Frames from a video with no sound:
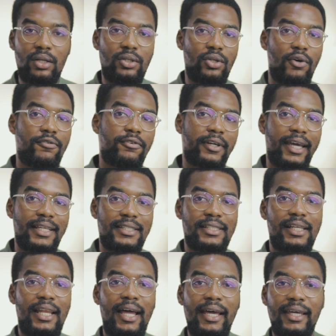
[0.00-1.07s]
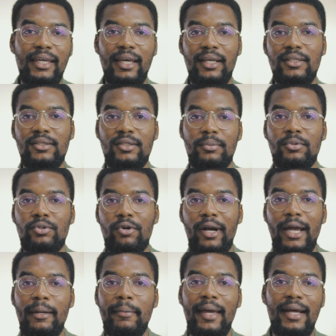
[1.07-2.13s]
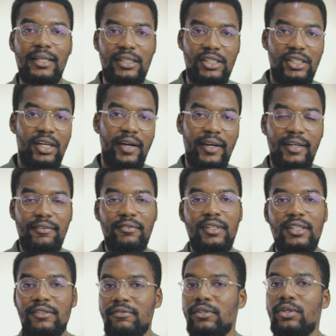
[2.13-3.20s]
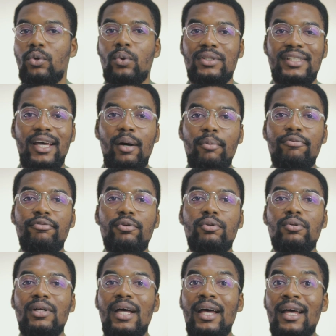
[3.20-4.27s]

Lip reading: Don't forget to like, subscribe and share if this video was helpful.